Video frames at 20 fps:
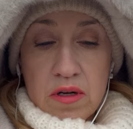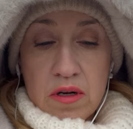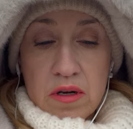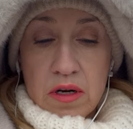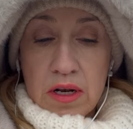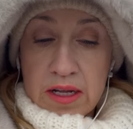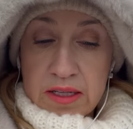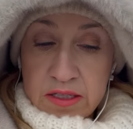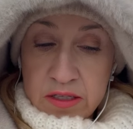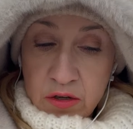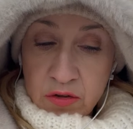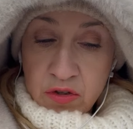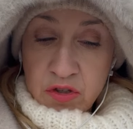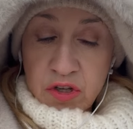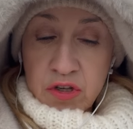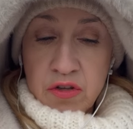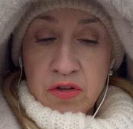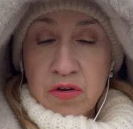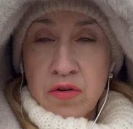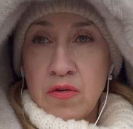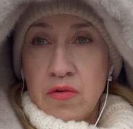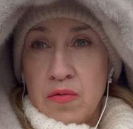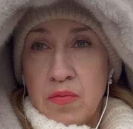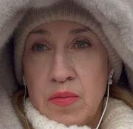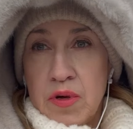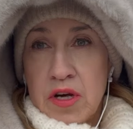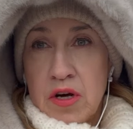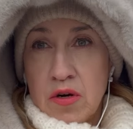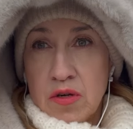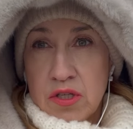let's continue,
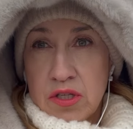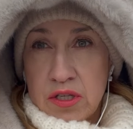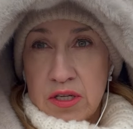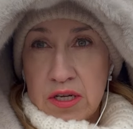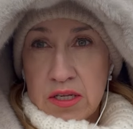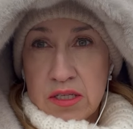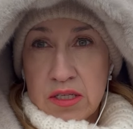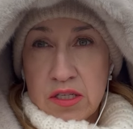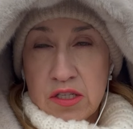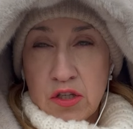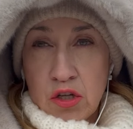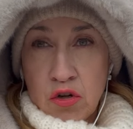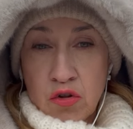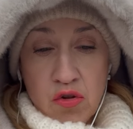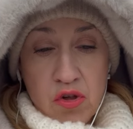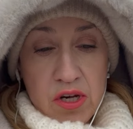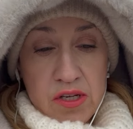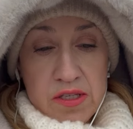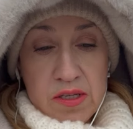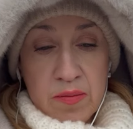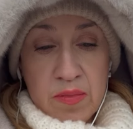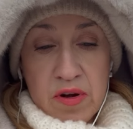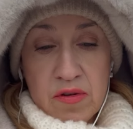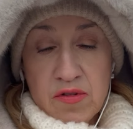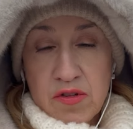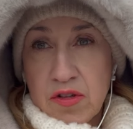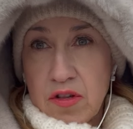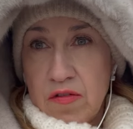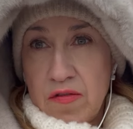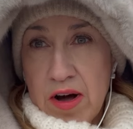because this is not just about
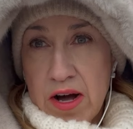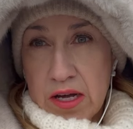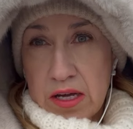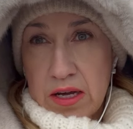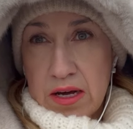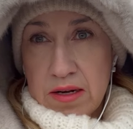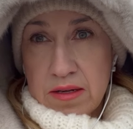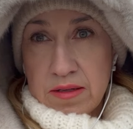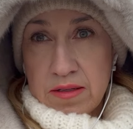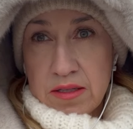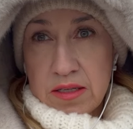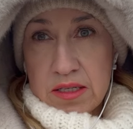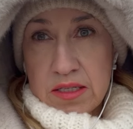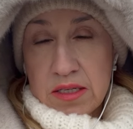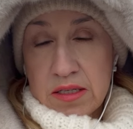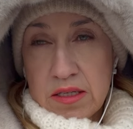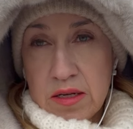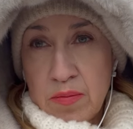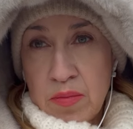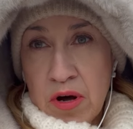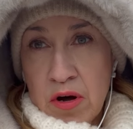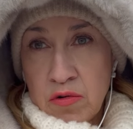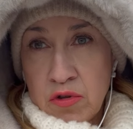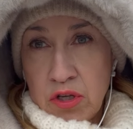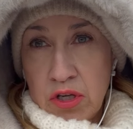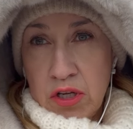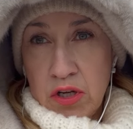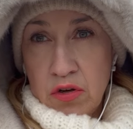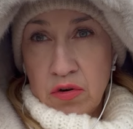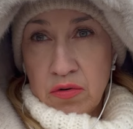Slovakia. This is about
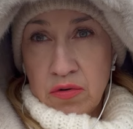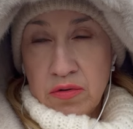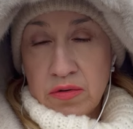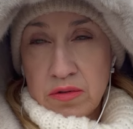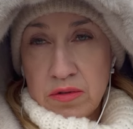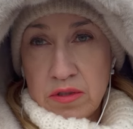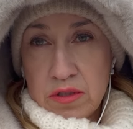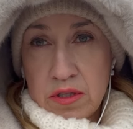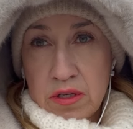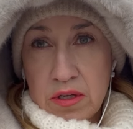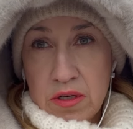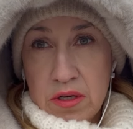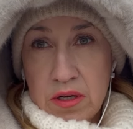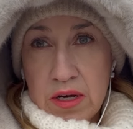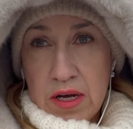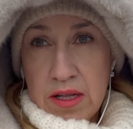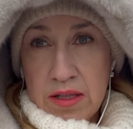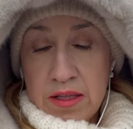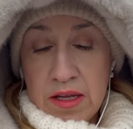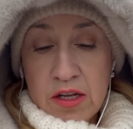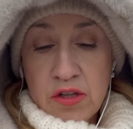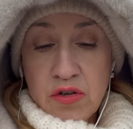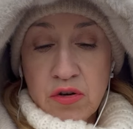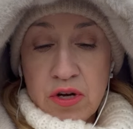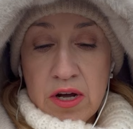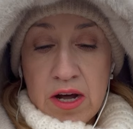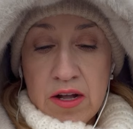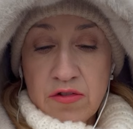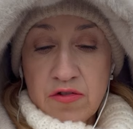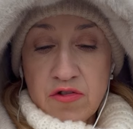EU and NATO
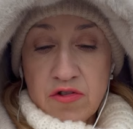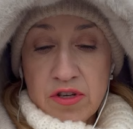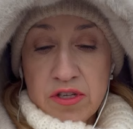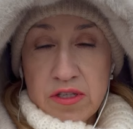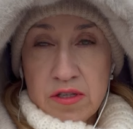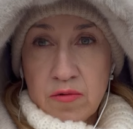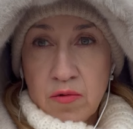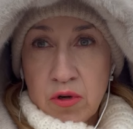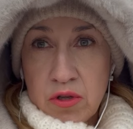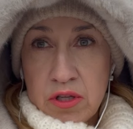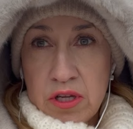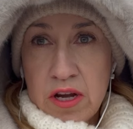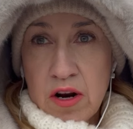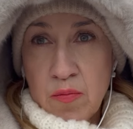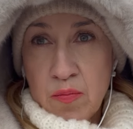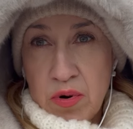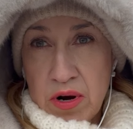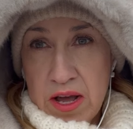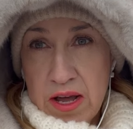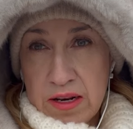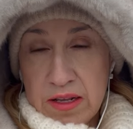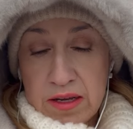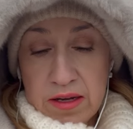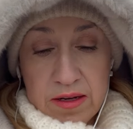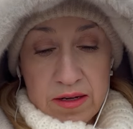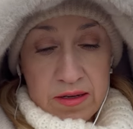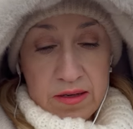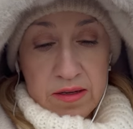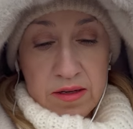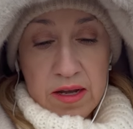countries, what they are planning.
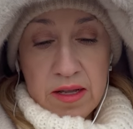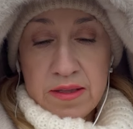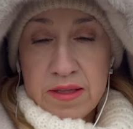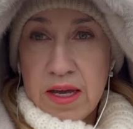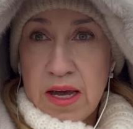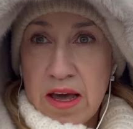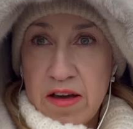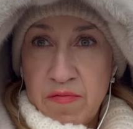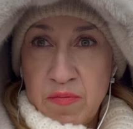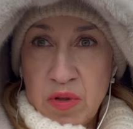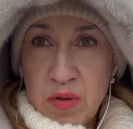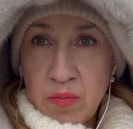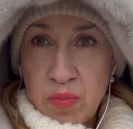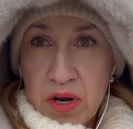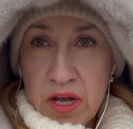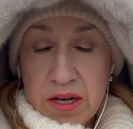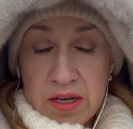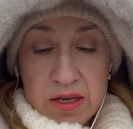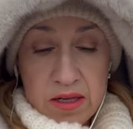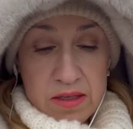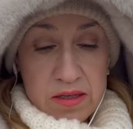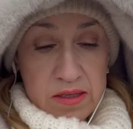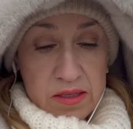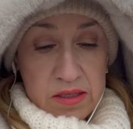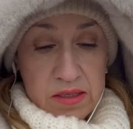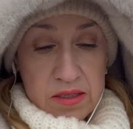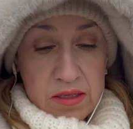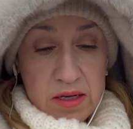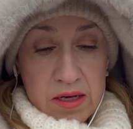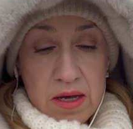And they have been planning
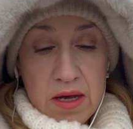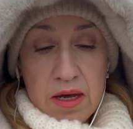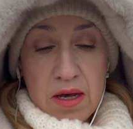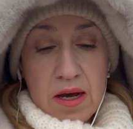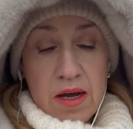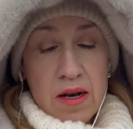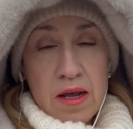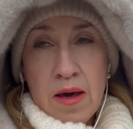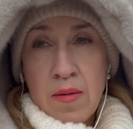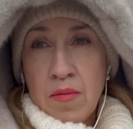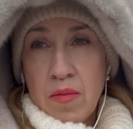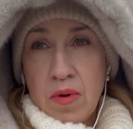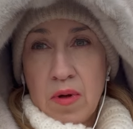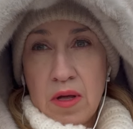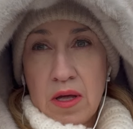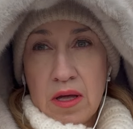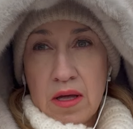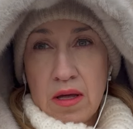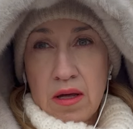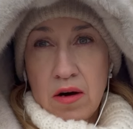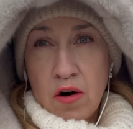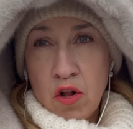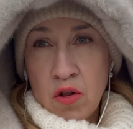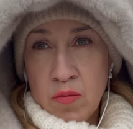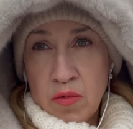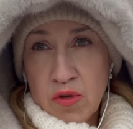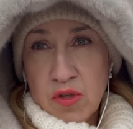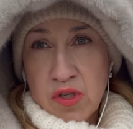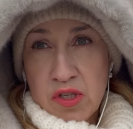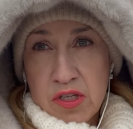this. And I'm
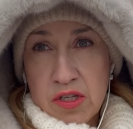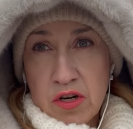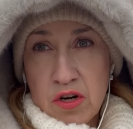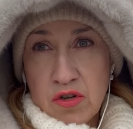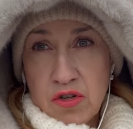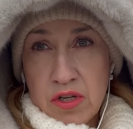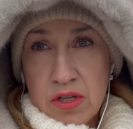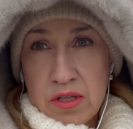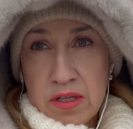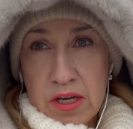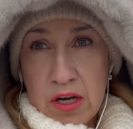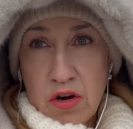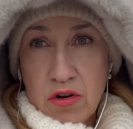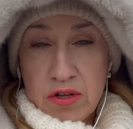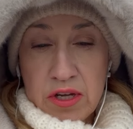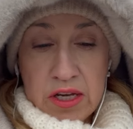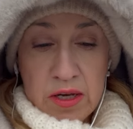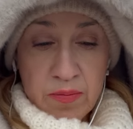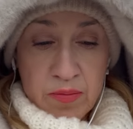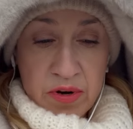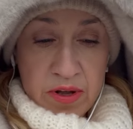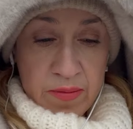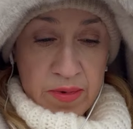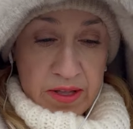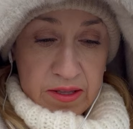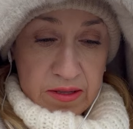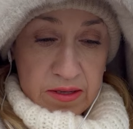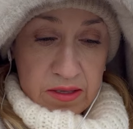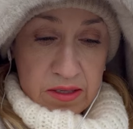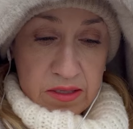almost certain they're going to
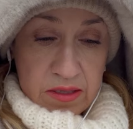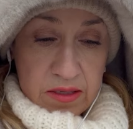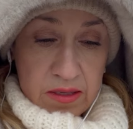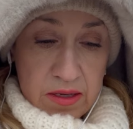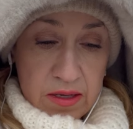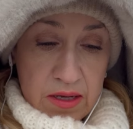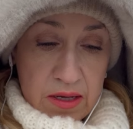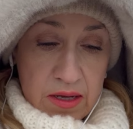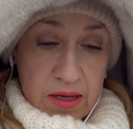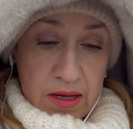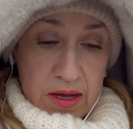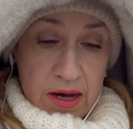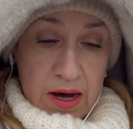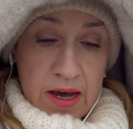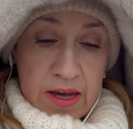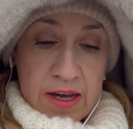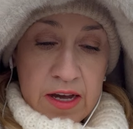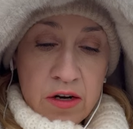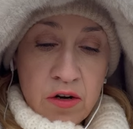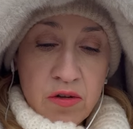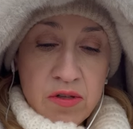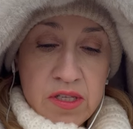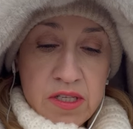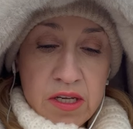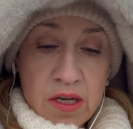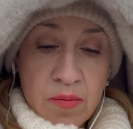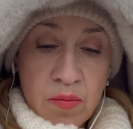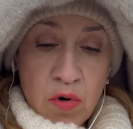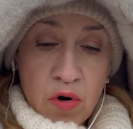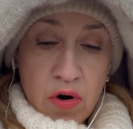implement this. I cannot
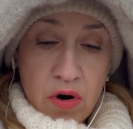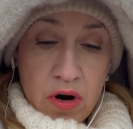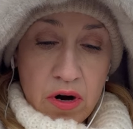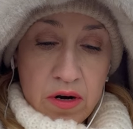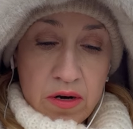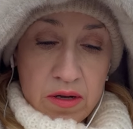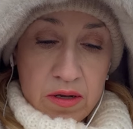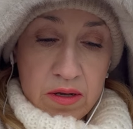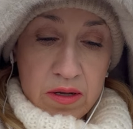say more